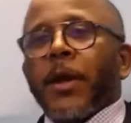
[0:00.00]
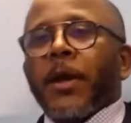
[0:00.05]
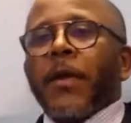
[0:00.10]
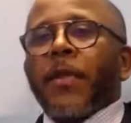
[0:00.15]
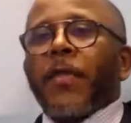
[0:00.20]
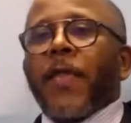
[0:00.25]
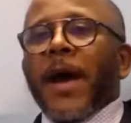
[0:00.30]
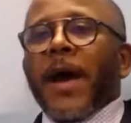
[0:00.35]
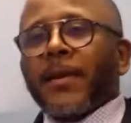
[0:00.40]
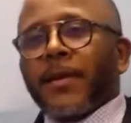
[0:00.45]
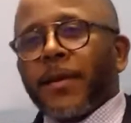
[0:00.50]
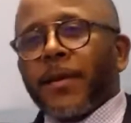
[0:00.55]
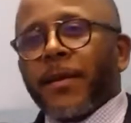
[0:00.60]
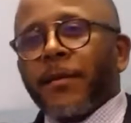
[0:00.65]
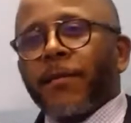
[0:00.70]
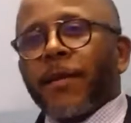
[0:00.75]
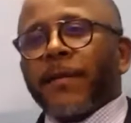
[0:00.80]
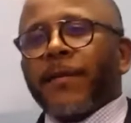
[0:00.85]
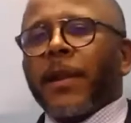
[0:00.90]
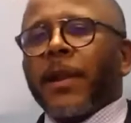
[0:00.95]
That
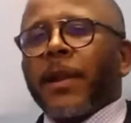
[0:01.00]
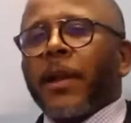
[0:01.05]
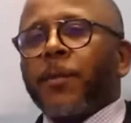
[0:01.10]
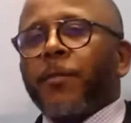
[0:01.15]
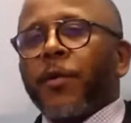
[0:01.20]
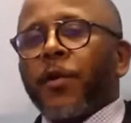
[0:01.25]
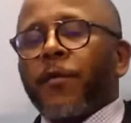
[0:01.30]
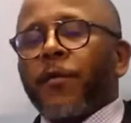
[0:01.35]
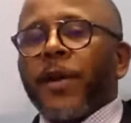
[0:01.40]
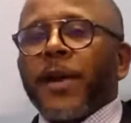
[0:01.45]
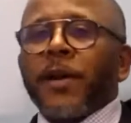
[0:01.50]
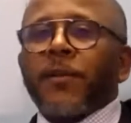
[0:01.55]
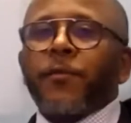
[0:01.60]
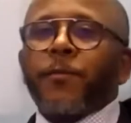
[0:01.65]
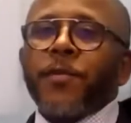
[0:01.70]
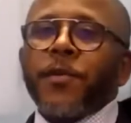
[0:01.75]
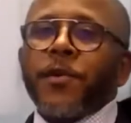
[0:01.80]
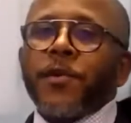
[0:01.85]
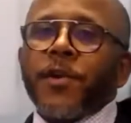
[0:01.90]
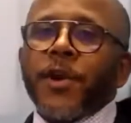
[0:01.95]
gives us a little bit of an
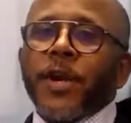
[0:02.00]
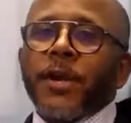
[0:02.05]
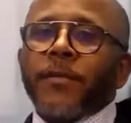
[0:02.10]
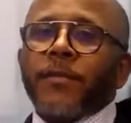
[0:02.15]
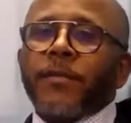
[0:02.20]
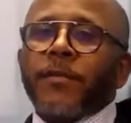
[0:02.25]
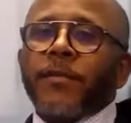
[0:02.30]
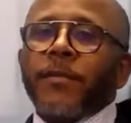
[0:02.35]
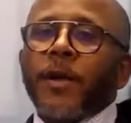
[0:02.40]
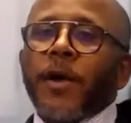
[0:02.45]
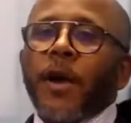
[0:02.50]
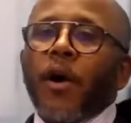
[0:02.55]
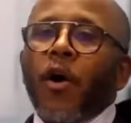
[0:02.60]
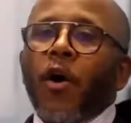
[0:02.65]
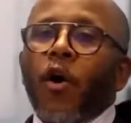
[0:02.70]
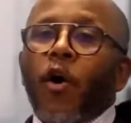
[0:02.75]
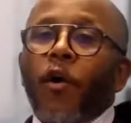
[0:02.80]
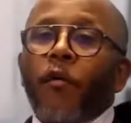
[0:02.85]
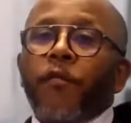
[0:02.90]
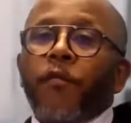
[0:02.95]
experience
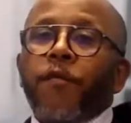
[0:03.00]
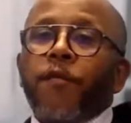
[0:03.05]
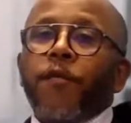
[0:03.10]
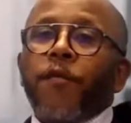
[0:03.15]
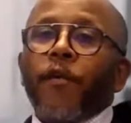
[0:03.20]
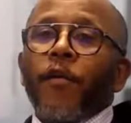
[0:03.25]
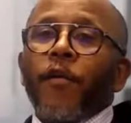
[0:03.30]
of,